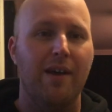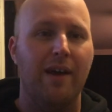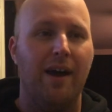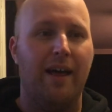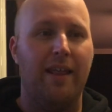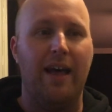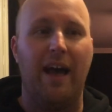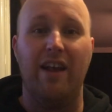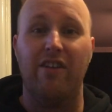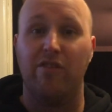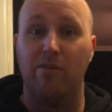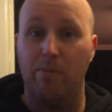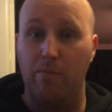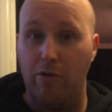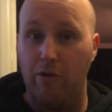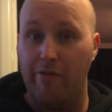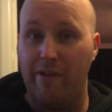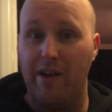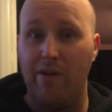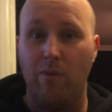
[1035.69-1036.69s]
And it had some
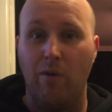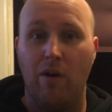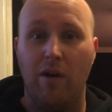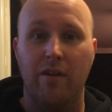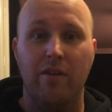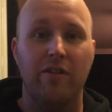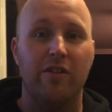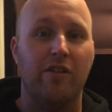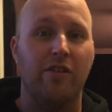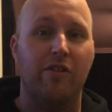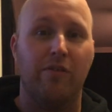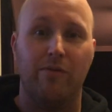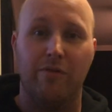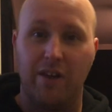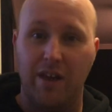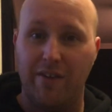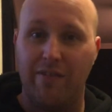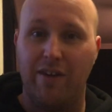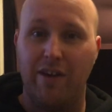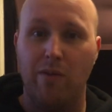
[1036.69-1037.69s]
Blu-ray ones and some
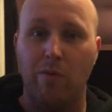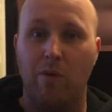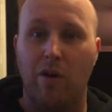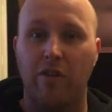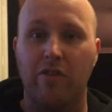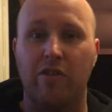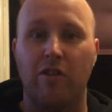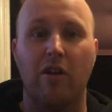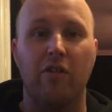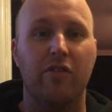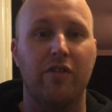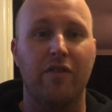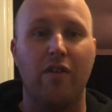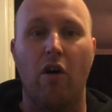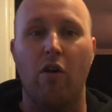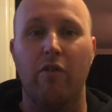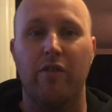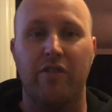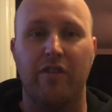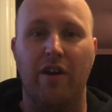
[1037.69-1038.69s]
DVD ones. Lots of
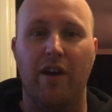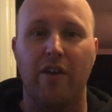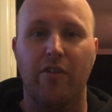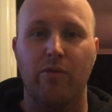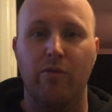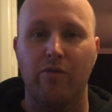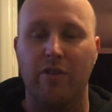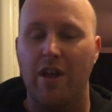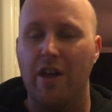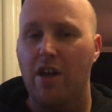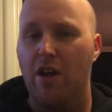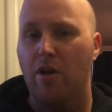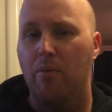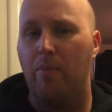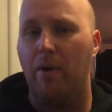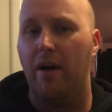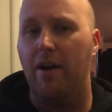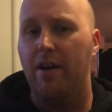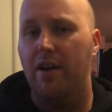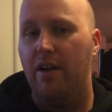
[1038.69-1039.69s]
horror titles.
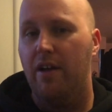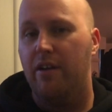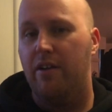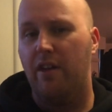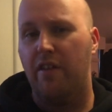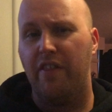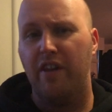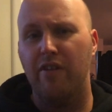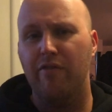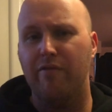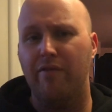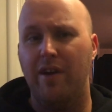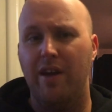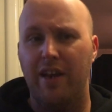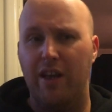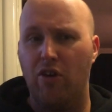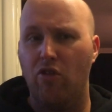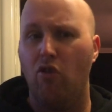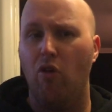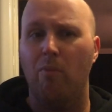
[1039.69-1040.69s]
But nothing
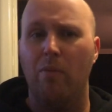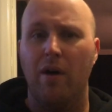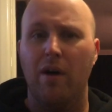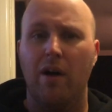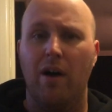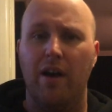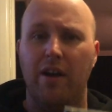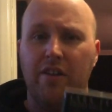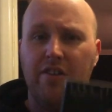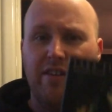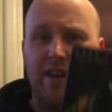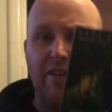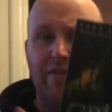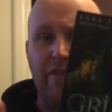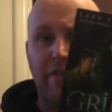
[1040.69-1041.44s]
really caught my eye except